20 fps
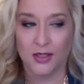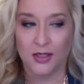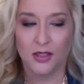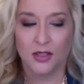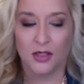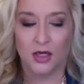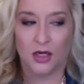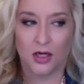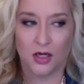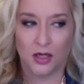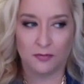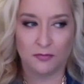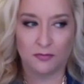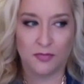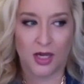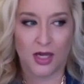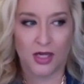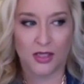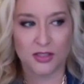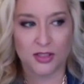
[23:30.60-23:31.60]
Yeah. Um,
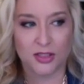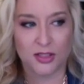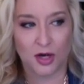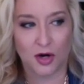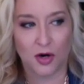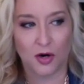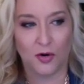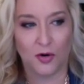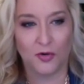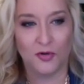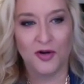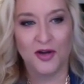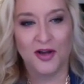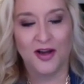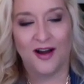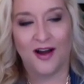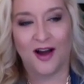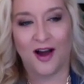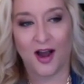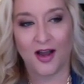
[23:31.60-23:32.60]
and so
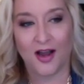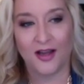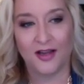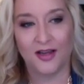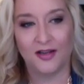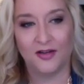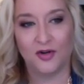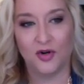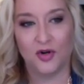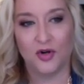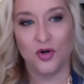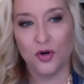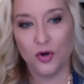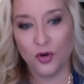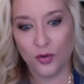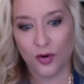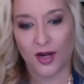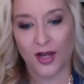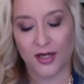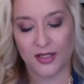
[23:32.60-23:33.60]
I
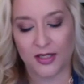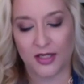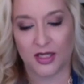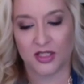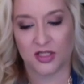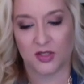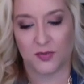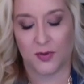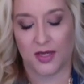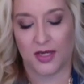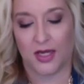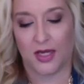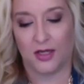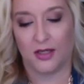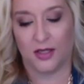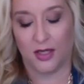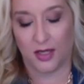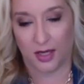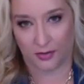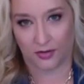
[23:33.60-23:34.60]
knew I had to get speaking,
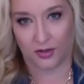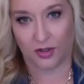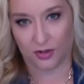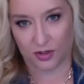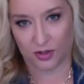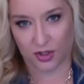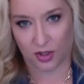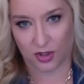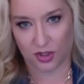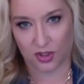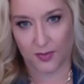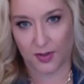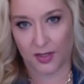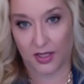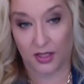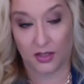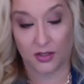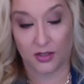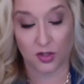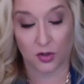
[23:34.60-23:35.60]
get out there and start
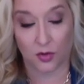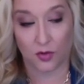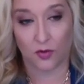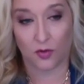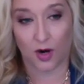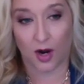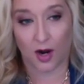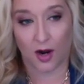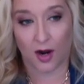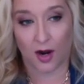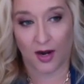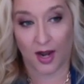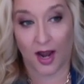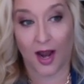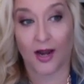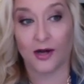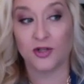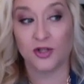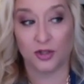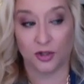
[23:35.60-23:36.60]
speaking. So I
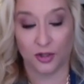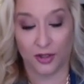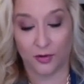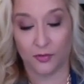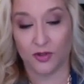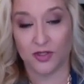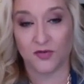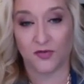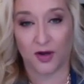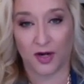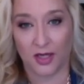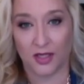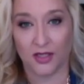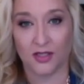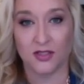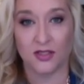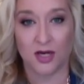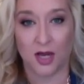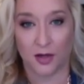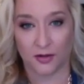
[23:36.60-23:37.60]
actually, what's funny
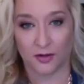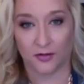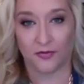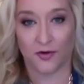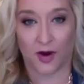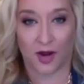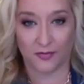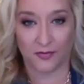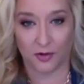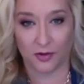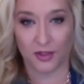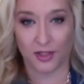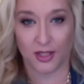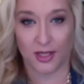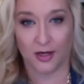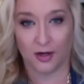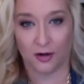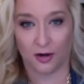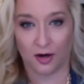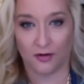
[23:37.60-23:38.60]
is now that five years
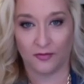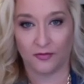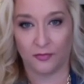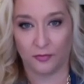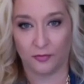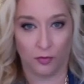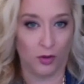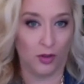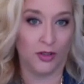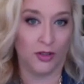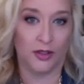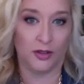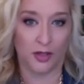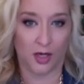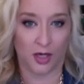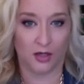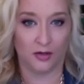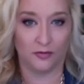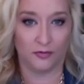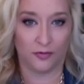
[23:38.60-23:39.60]
later, I've really
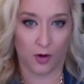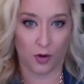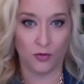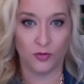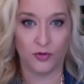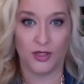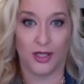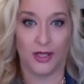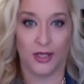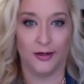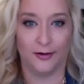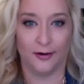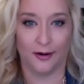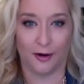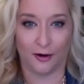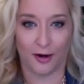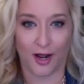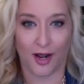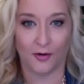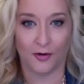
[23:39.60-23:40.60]
kind of honed in
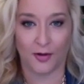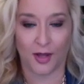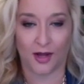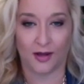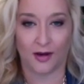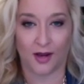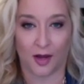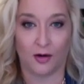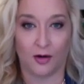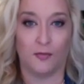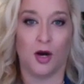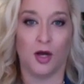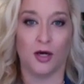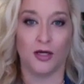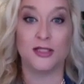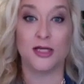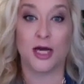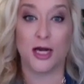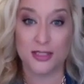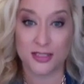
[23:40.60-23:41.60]
on how that, how to
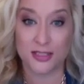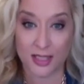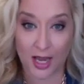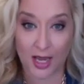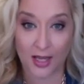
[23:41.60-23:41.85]
monetize that.